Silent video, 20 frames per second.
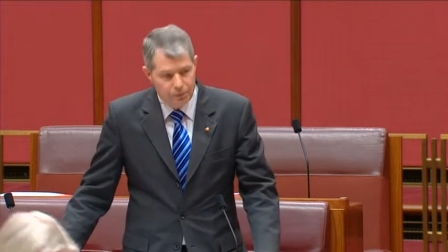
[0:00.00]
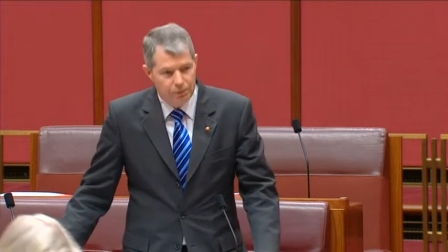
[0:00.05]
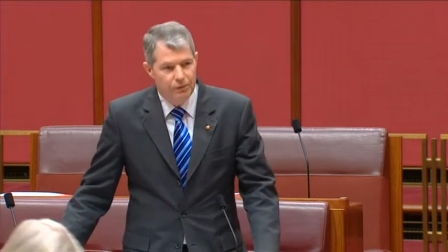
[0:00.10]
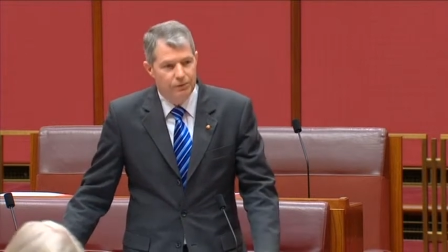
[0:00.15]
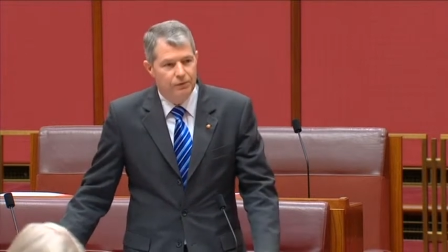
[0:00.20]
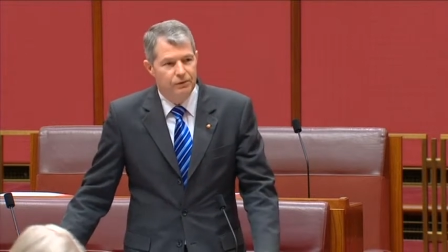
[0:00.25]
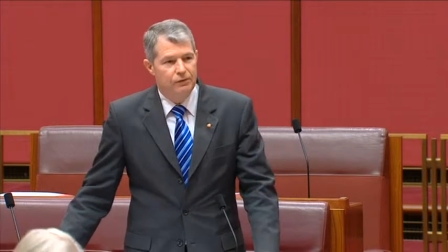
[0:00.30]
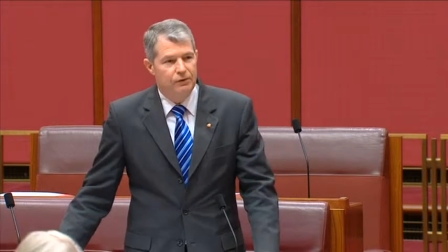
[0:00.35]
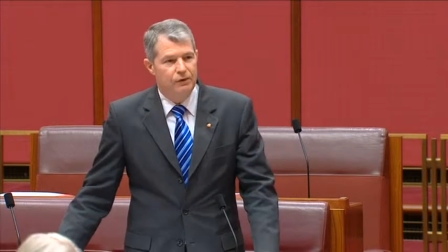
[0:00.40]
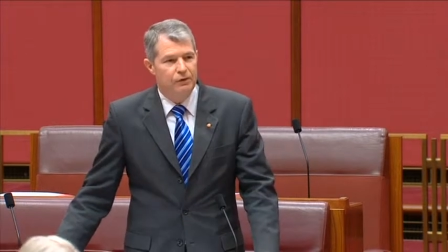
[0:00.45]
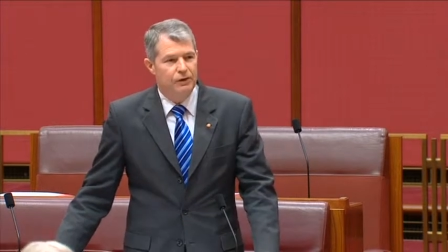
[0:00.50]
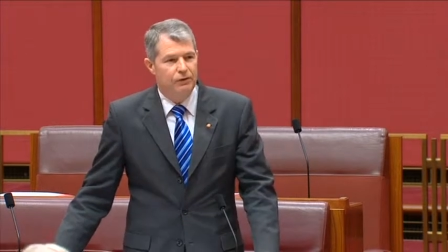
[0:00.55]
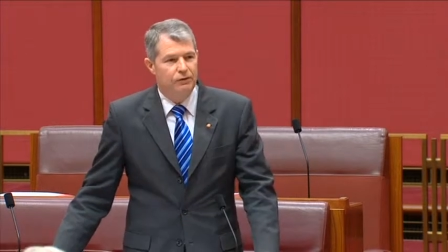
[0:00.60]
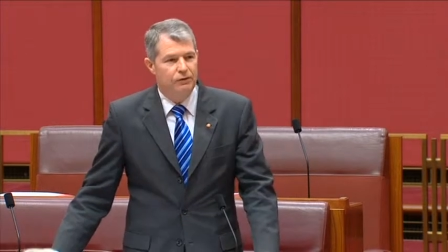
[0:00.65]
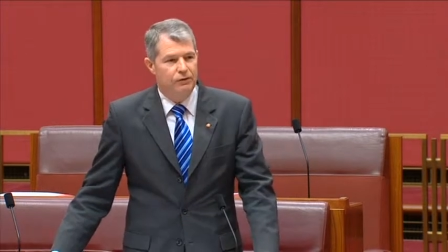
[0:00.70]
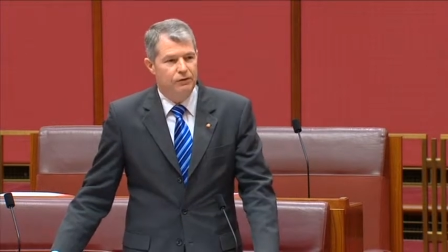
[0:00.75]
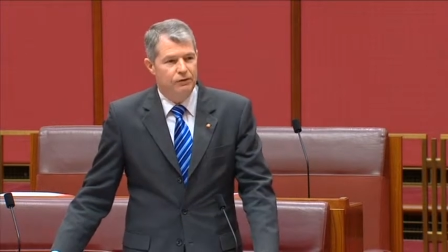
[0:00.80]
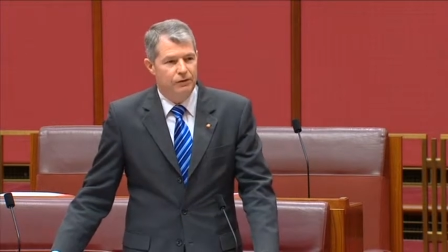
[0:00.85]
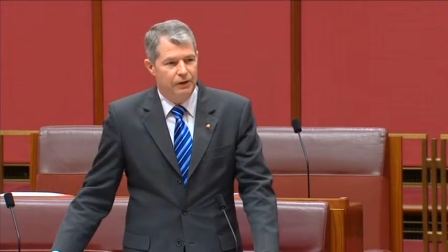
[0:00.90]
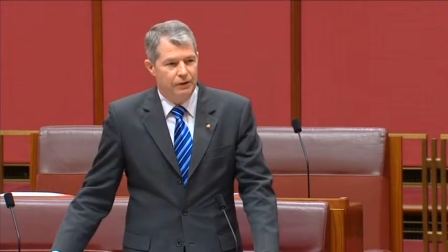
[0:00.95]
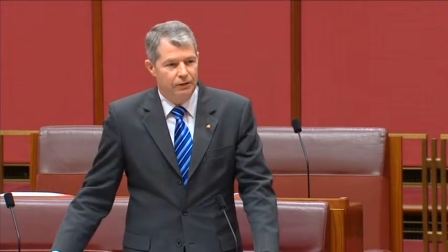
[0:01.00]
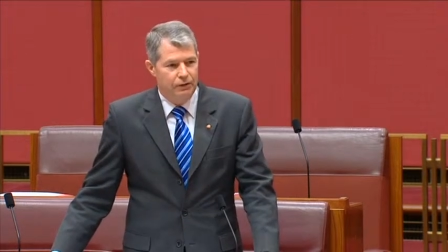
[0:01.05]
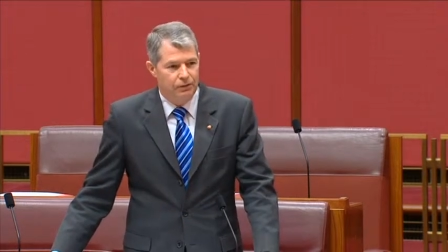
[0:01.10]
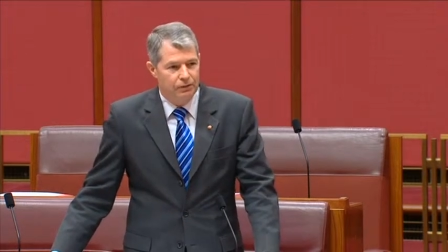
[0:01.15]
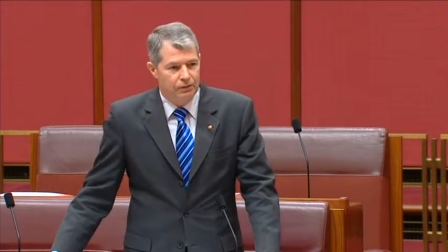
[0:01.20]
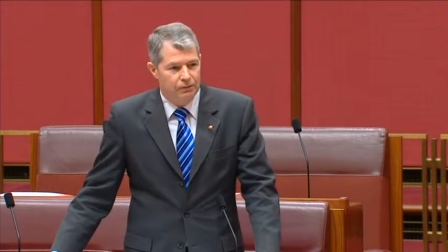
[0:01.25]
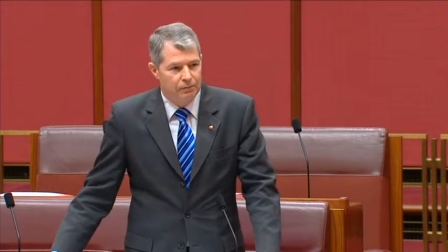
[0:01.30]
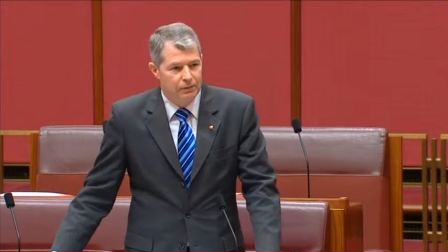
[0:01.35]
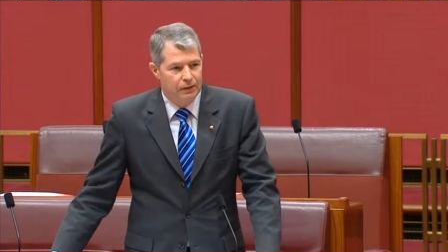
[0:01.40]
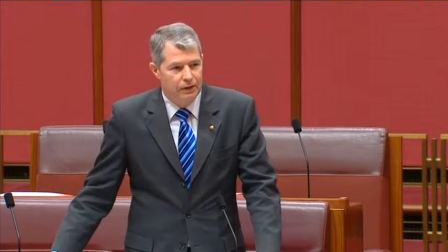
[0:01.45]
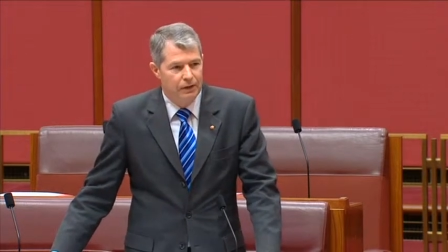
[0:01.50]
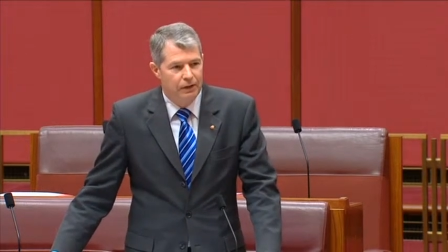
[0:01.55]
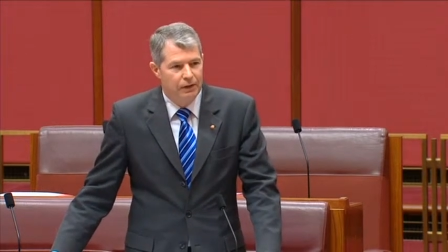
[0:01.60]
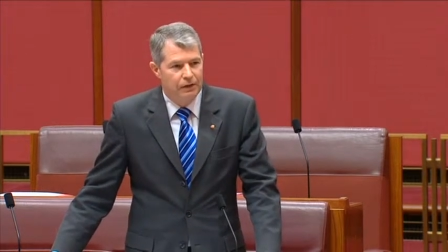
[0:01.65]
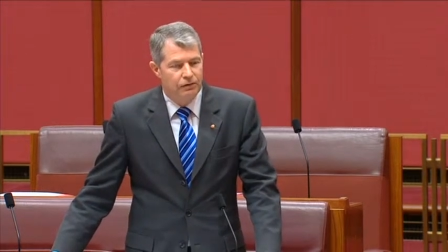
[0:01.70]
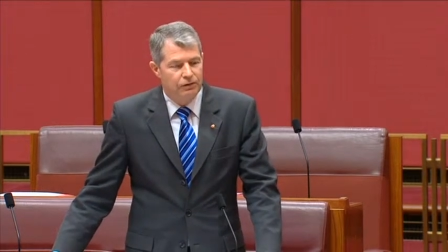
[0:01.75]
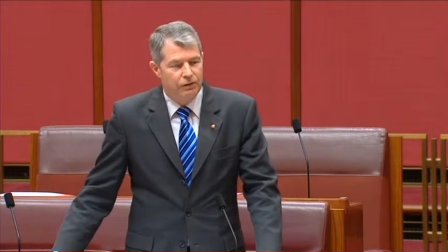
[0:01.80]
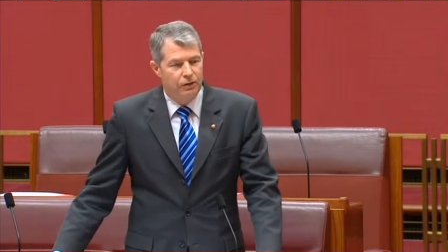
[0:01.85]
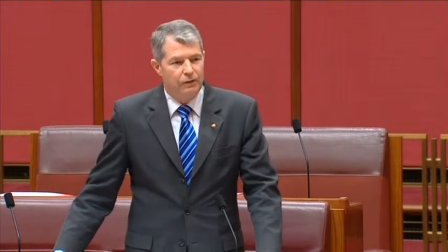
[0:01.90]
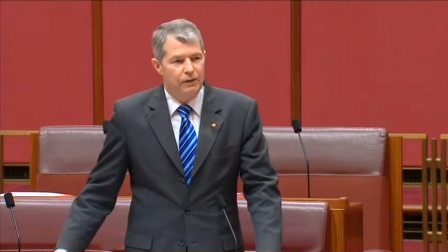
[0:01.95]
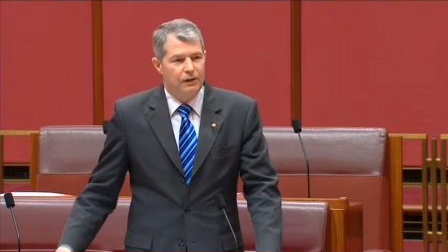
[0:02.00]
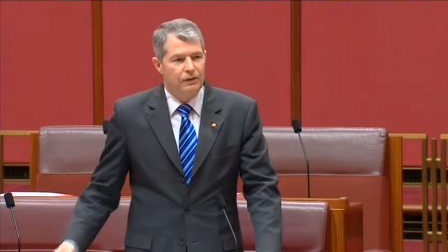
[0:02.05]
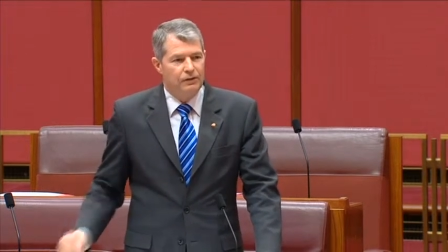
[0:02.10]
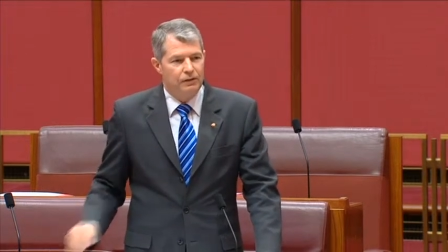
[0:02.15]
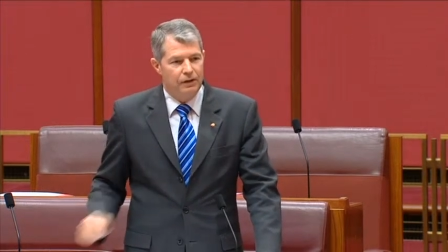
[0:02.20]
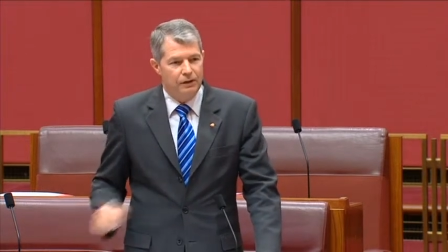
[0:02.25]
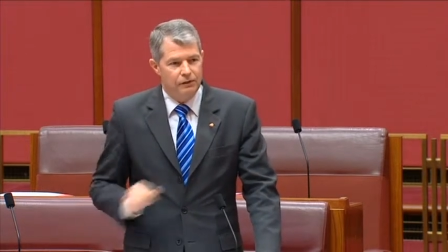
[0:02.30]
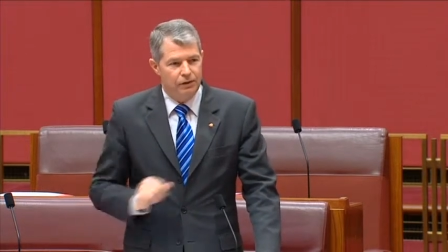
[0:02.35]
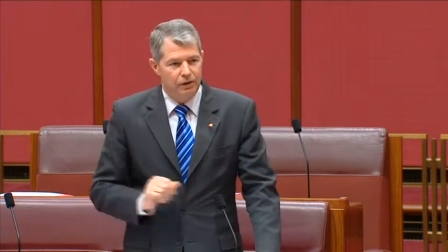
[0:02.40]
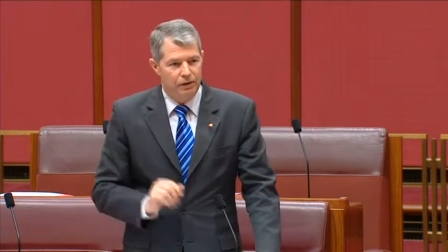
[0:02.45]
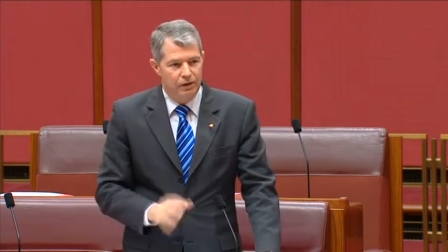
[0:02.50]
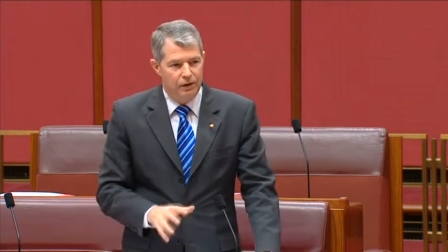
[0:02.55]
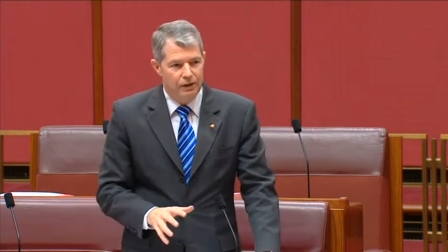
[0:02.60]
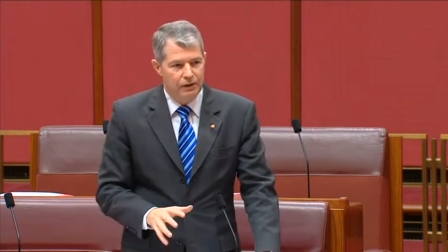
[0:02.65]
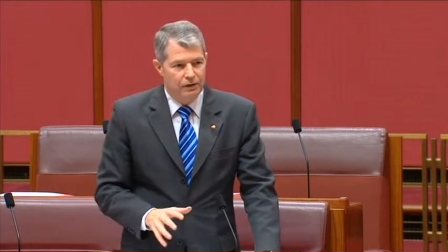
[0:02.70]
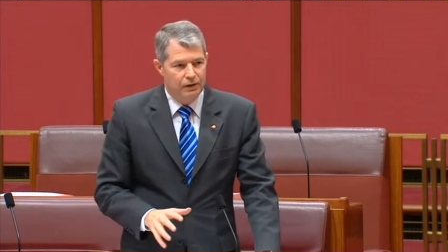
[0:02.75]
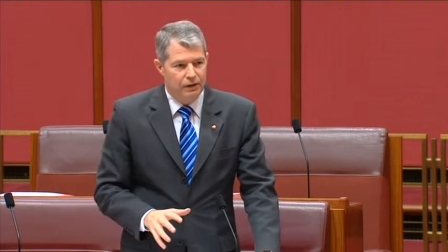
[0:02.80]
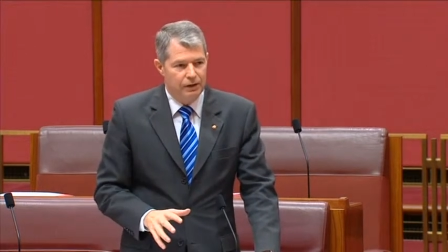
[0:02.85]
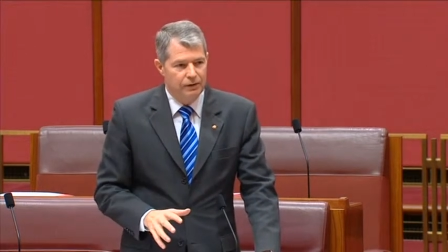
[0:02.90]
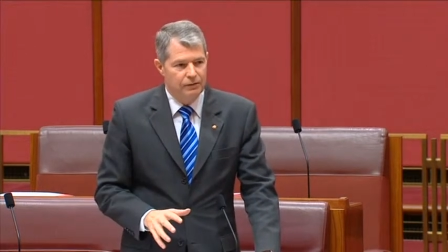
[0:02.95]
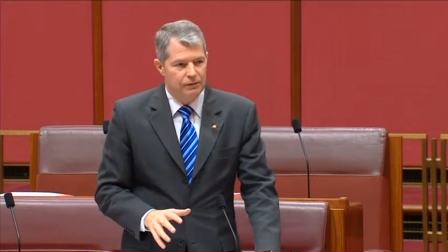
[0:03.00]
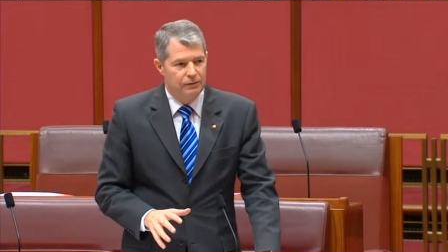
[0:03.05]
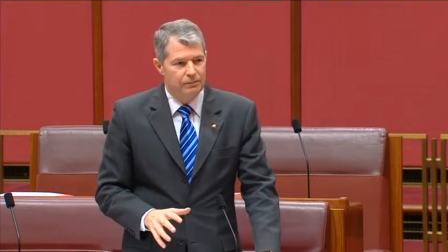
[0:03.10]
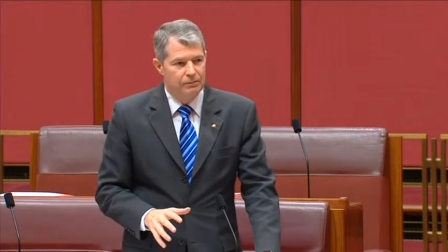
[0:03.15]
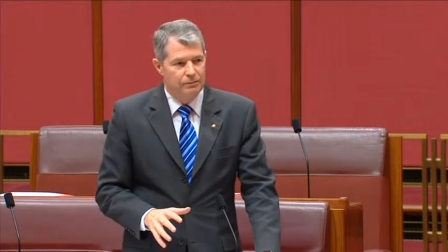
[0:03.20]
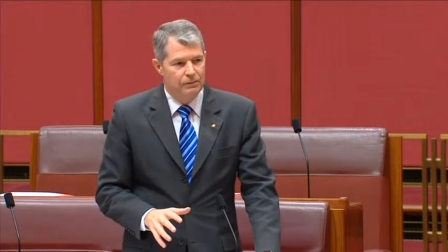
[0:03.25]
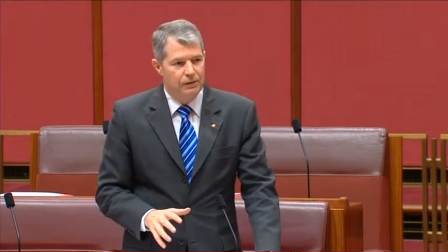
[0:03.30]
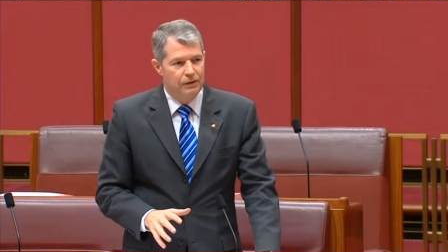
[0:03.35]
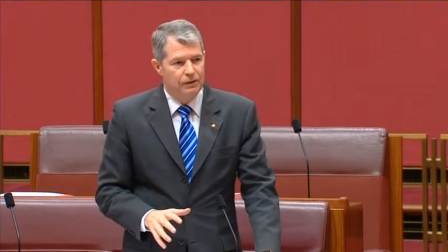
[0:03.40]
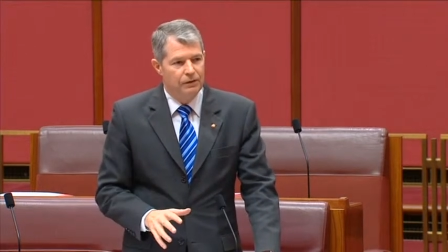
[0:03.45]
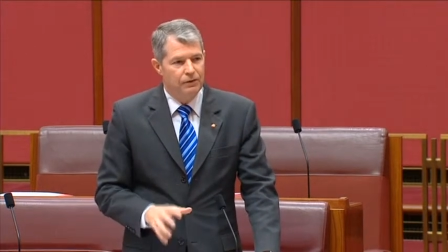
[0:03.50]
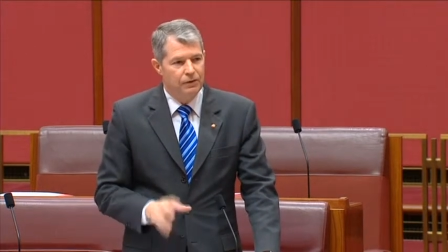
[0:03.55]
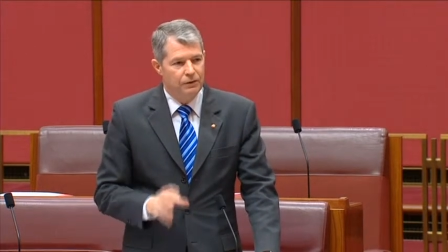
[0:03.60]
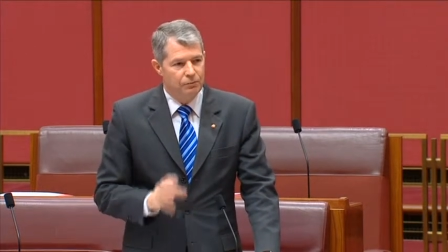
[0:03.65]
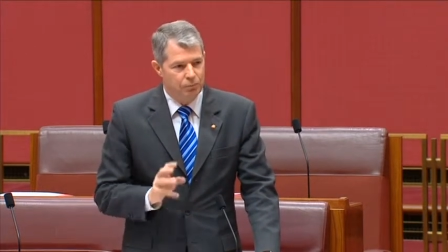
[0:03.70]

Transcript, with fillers: to privacy legislation. So that does highlight the